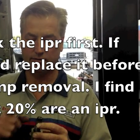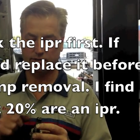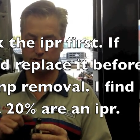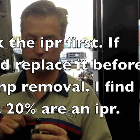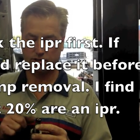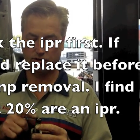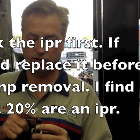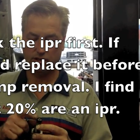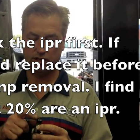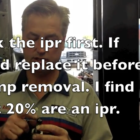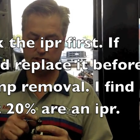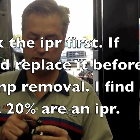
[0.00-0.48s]
If the
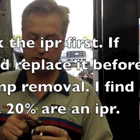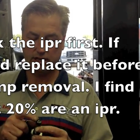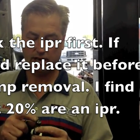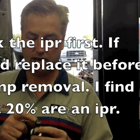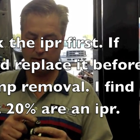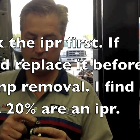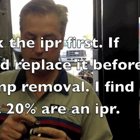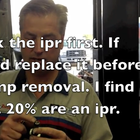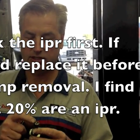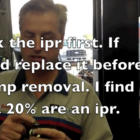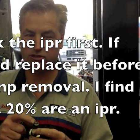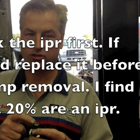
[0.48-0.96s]
screen's
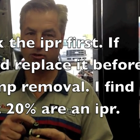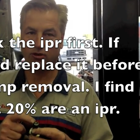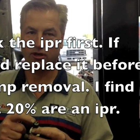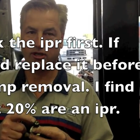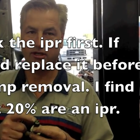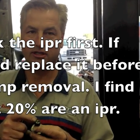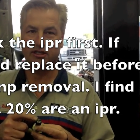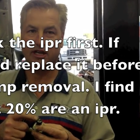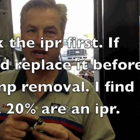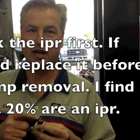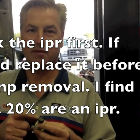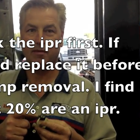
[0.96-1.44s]
damaged or
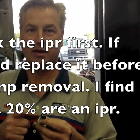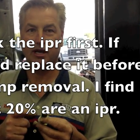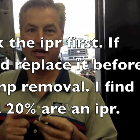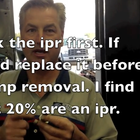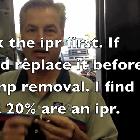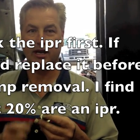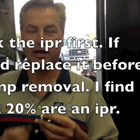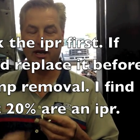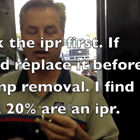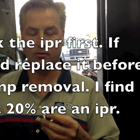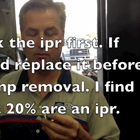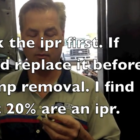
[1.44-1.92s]

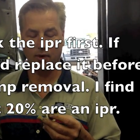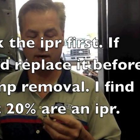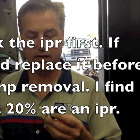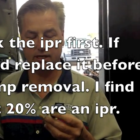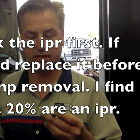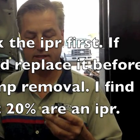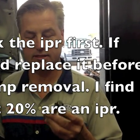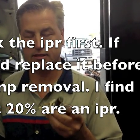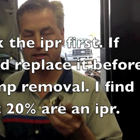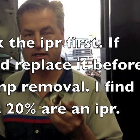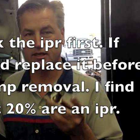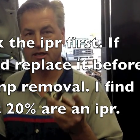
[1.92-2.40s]
contaminated in any
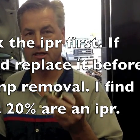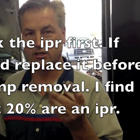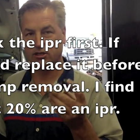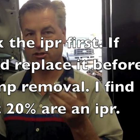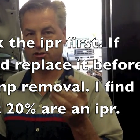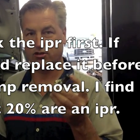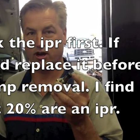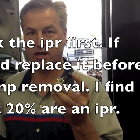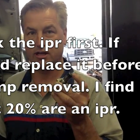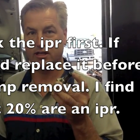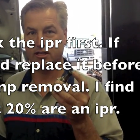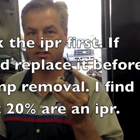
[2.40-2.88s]
ways,
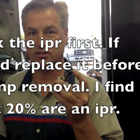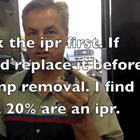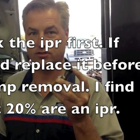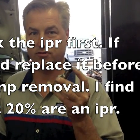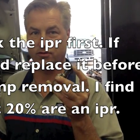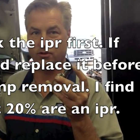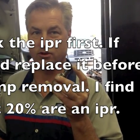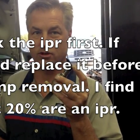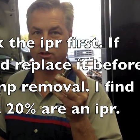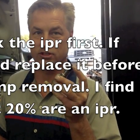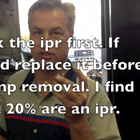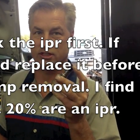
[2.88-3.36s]
try this
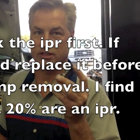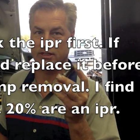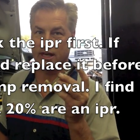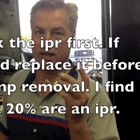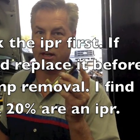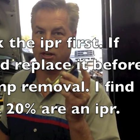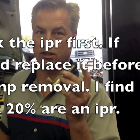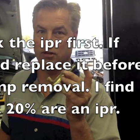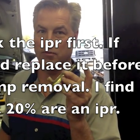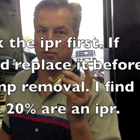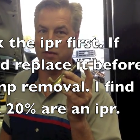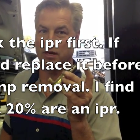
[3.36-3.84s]
first
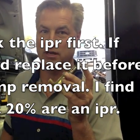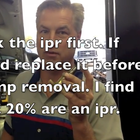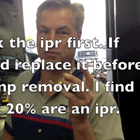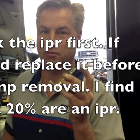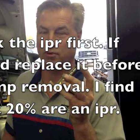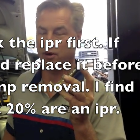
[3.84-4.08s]
that could be your